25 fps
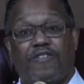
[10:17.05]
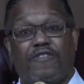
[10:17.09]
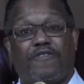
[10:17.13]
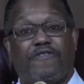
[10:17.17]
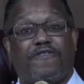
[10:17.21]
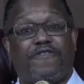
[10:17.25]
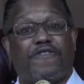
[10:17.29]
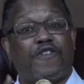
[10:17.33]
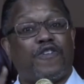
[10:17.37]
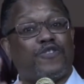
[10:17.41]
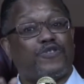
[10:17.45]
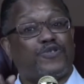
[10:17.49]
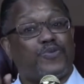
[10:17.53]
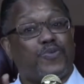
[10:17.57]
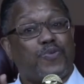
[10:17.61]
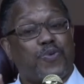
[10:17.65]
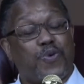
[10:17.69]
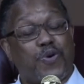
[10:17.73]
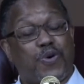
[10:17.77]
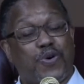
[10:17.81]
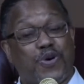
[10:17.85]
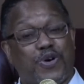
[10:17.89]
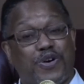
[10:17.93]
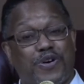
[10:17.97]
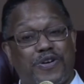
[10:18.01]
The first
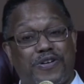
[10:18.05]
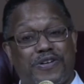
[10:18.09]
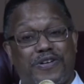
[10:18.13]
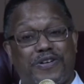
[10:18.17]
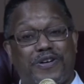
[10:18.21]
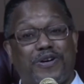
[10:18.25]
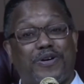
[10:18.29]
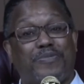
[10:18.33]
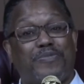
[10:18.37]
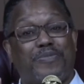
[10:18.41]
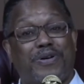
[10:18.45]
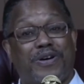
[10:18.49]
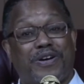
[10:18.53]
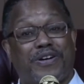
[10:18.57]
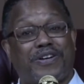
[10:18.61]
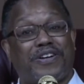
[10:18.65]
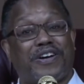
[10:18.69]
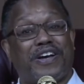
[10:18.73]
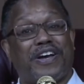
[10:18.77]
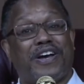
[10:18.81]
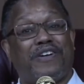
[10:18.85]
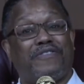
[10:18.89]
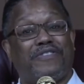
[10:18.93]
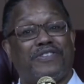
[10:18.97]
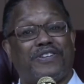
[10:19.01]
war
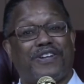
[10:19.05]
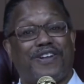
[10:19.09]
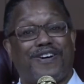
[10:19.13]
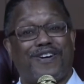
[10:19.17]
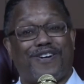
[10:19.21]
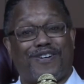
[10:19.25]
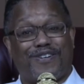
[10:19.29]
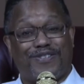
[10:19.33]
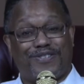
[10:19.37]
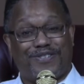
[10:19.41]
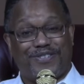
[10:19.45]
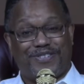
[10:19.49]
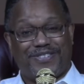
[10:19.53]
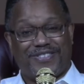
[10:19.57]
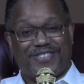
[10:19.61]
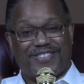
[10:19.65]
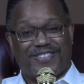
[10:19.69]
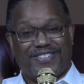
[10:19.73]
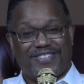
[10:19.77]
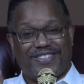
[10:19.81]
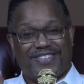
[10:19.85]
America ever lost